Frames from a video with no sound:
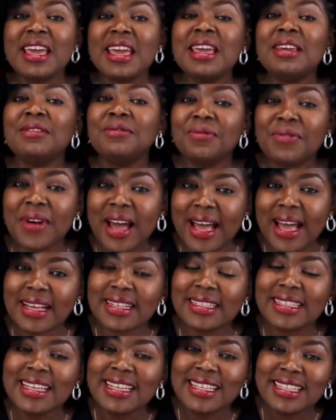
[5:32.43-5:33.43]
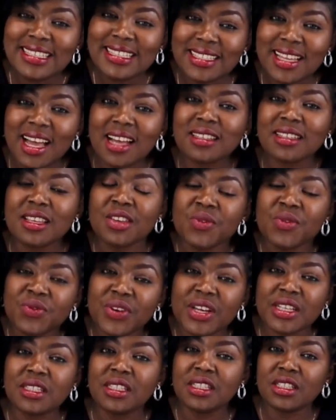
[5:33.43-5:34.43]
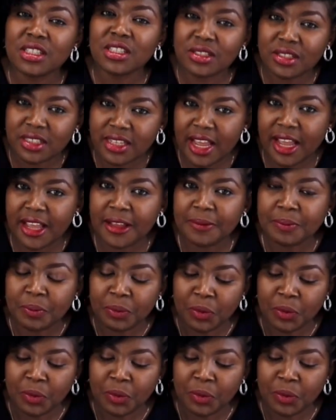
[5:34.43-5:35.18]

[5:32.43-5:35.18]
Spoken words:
In fact, start investing today.